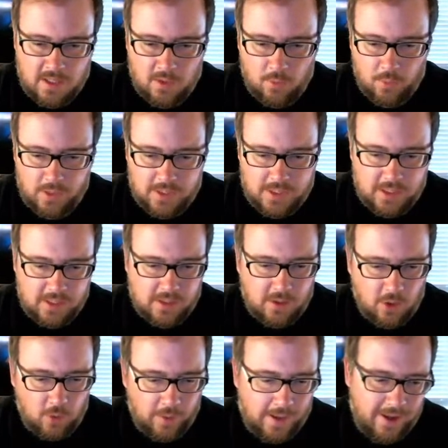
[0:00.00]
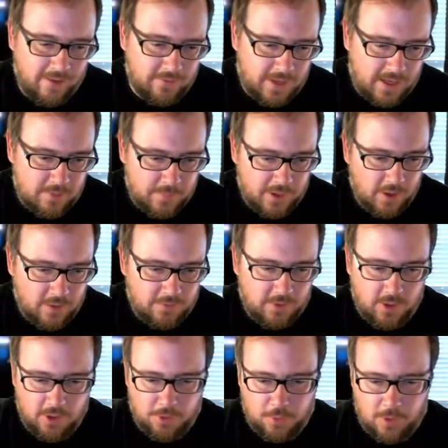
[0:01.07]
We did, or we have kind of been off and
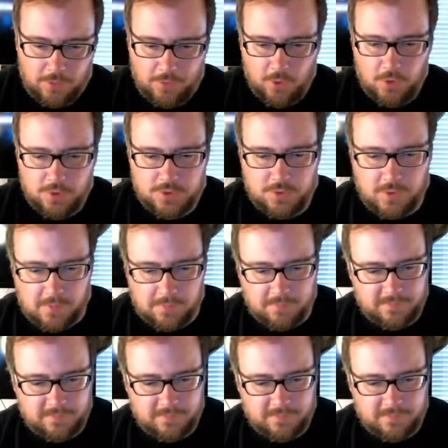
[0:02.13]
on throughout the whole stream.